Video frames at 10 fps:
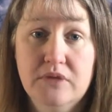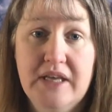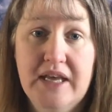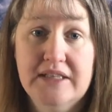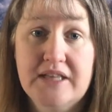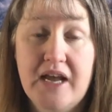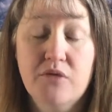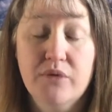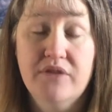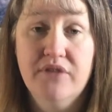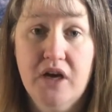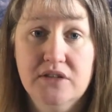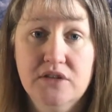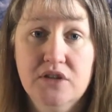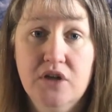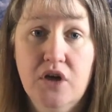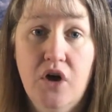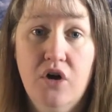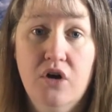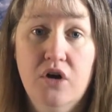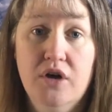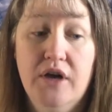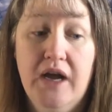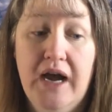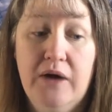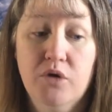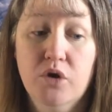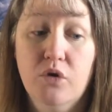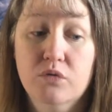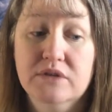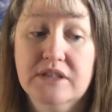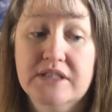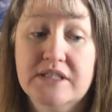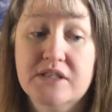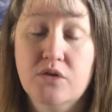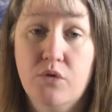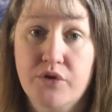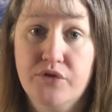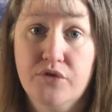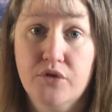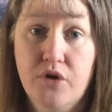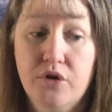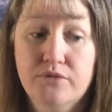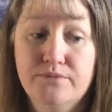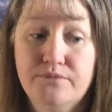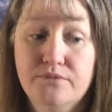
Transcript: get a refund on our oldest Oyster Card.